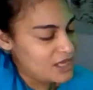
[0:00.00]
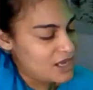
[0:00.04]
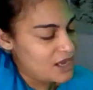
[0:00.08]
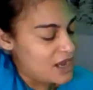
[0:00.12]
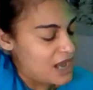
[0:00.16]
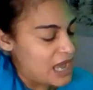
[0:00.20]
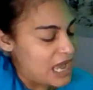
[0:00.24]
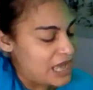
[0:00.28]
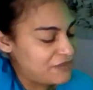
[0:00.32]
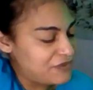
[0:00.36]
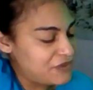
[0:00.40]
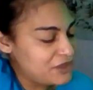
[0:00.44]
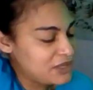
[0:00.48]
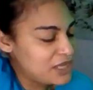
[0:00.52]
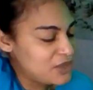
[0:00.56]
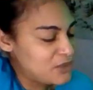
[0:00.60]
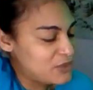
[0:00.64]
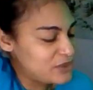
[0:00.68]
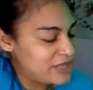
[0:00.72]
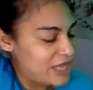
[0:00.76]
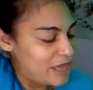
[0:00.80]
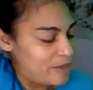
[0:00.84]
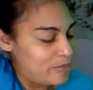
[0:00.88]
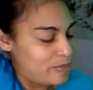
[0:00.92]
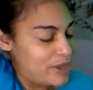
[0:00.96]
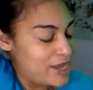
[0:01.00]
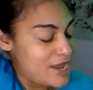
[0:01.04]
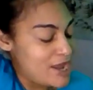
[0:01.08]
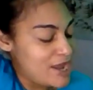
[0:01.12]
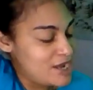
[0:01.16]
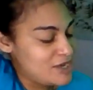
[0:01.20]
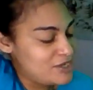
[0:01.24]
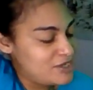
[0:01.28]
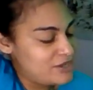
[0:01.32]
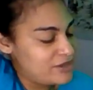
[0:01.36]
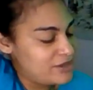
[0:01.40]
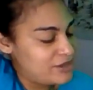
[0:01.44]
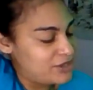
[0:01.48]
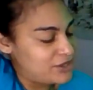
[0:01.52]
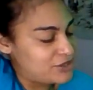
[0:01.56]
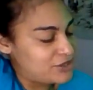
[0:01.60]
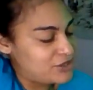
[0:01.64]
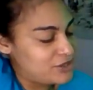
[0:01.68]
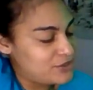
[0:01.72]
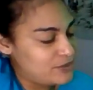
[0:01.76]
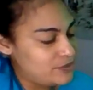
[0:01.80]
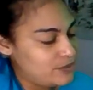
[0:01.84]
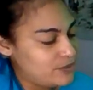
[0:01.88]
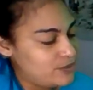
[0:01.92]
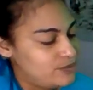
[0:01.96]
I feel like with that page there,
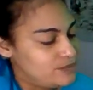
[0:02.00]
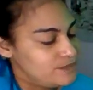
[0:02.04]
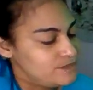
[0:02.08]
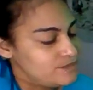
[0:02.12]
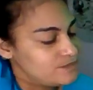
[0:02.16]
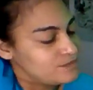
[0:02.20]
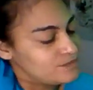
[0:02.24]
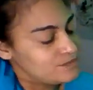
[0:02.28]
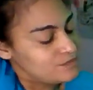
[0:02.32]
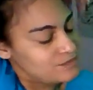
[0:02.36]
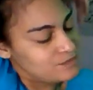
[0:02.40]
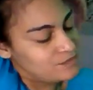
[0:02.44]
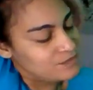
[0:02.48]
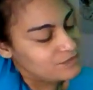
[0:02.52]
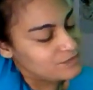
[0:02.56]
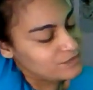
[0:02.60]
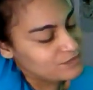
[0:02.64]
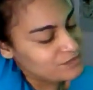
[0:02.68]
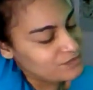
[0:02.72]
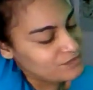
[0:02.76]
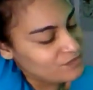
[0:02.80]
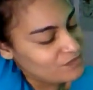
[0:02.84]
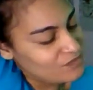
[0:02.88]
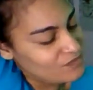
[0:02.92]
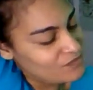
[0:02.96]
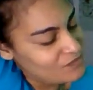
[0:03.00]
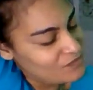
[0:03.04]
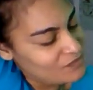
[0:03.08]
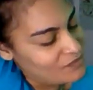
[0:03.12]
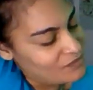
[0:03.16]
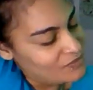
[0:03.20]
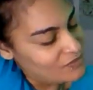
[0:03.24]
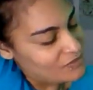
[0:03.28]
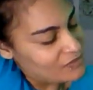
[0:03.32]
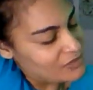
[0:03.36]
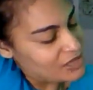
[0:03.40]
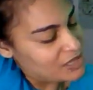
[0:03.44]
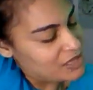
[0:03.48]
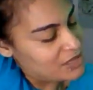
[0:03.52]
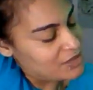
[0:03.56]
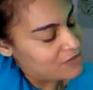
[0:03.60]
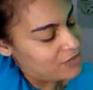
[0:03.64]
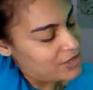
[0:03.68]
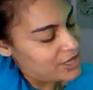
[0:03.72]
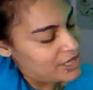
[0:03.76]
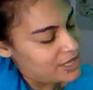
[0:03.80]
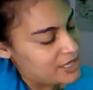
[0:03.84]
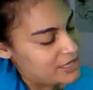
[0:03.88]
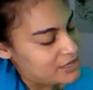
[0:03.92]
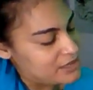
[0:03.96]
too,
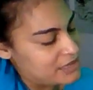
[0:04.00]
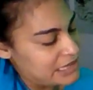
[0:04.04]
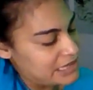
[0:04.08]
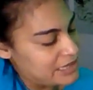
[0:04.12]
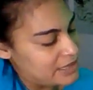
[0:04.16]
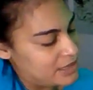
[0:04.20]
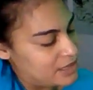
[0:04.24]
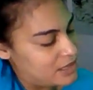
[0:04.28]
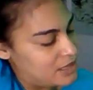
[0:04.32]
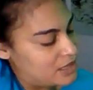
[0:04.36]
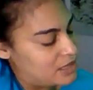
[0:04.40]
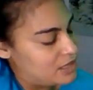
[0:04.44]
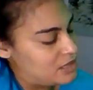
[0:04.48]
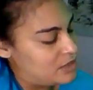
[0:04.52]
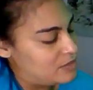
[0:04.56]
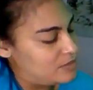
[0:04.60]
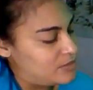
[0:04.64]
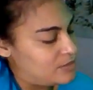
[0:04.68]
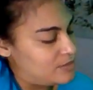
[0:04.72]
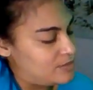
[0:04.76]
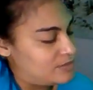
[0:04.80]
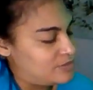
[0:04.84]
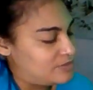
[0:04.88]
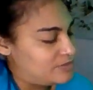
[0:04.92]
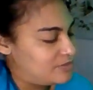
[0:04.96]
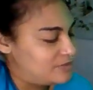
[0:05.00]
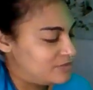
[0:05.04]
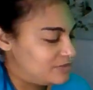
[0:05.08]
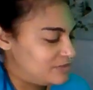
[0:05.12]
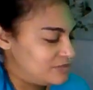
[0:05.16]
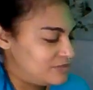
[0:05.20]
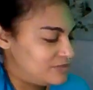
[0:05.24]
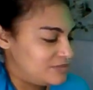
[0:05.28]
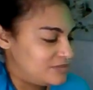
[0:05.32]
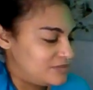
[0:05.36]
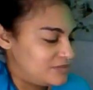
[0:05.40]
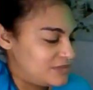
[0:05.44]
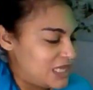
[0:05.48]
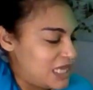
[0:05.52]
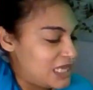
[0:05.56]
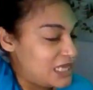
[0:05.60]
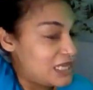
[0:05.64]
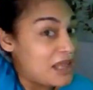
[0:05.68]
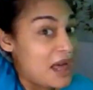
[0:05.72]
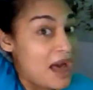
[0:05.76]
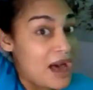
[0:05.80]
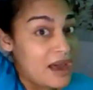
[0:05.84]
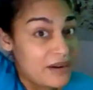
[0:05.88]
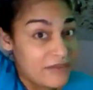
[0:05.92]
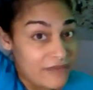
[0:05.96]
right, it's, like, a
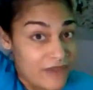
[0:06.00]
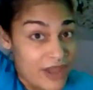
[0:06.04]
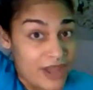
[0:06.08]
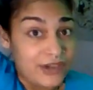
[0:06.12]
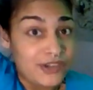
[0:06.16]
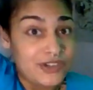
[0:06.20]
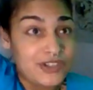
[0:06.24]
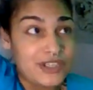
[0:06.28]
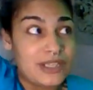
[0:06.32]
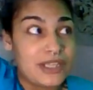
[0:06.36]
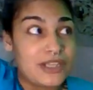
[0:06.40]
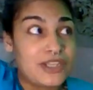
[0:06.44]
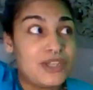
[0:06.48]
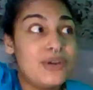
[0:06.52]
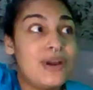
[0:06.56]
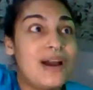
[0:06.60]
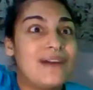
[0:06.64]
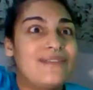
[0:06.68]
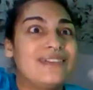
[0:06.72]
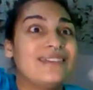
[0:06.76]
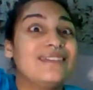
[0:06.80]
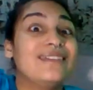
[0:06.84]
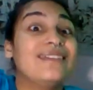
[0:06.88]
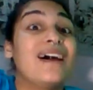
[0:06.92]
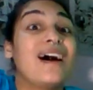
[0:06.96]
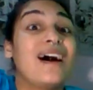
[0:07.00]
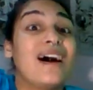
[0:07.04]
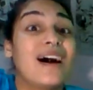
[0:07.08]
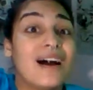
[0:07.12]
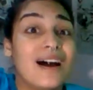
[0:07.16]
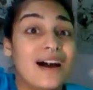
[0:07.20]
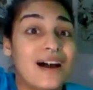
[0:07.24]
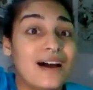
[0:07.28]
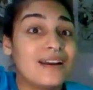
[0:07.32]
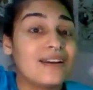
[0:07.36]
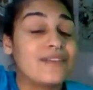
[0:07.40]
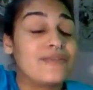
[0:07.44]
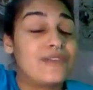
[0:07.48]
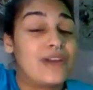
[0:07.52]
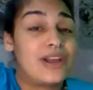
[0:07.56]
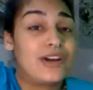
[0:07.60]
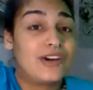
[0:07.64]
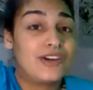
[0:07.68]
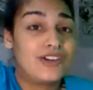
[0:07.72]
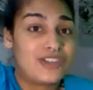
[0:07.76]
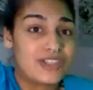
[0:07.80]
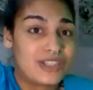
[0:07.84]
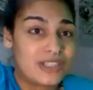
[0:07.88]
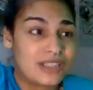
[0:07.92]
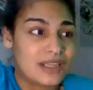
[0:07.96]
lot of energy. Like, you have a lot of
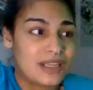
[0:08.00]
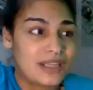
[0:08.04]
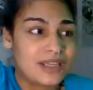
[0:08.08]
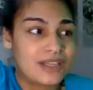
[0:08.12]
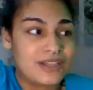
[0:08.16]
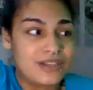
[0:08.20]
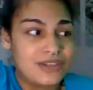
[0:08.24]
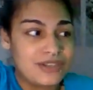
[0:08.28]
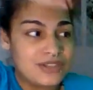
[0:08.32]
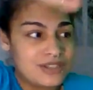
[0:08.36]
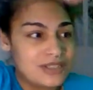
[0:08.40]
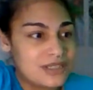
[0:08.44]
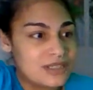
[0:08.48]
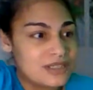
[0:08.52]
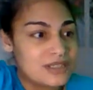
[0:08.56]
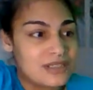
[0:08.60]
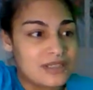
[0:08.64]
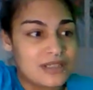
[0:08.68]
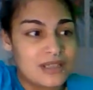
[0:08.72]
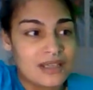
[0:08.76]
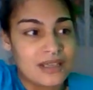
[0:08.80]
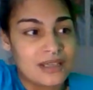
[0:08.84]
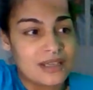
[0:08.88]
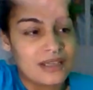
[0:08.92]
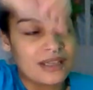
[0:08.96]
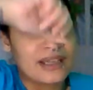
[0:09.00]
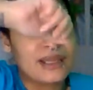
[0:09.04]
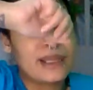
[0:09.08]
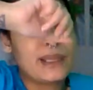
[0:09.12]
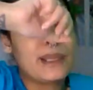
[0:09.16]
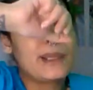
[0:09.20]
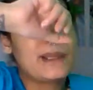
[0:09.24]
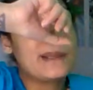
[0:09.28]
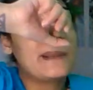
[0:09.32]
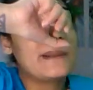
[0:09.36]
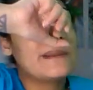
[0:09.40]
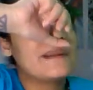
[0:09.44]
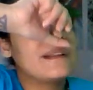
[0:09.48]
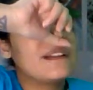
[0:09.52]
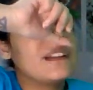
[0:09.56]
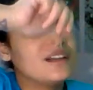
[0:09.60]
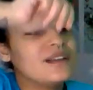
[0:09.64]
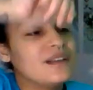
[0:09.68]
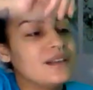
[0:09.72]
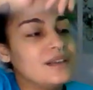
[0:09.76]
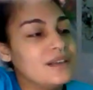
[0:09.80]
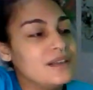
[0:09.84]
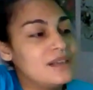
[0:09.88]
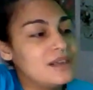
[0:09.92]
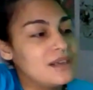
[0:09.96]
energy. Like, you're just, like,
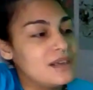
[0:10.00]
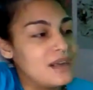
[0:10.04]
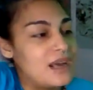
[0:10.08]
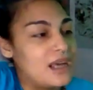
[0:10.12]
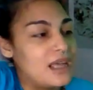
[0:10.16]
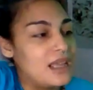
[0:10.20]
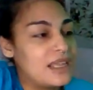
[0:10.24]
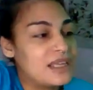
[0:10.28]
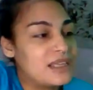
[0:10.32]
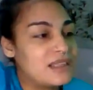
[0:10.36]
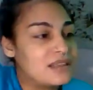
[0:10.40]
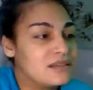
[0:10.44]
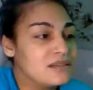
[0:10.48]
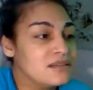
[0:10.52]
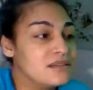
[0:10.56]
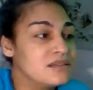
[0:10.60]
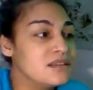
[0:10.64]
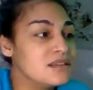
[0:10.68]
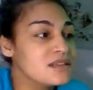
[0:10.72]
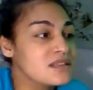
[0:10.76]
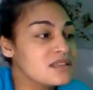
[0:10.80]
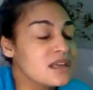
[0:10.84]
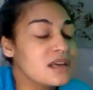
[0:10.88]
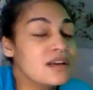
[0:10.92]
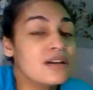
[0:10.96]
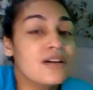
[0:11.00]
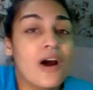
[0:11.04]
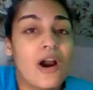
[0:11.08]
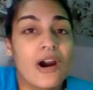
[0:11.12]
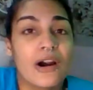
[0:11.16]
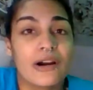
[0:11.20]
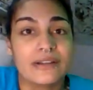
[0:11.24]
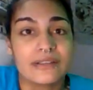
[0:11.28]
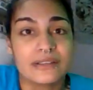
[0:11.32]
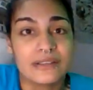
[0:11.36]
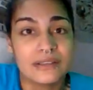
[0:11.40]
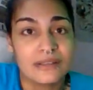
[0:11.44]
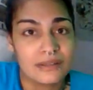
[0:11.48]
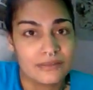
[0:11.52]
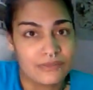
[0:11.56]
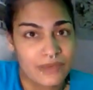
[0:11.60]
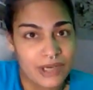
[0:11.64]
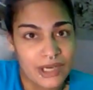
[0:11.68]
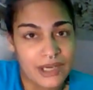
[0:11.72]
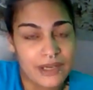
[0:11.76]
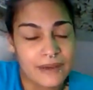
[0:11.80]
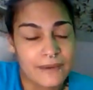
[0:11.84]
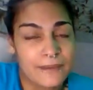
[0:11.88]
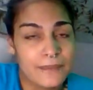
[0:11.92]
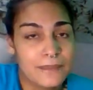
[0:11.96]
the Sun card,
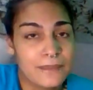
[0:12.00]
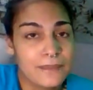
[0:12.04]
right?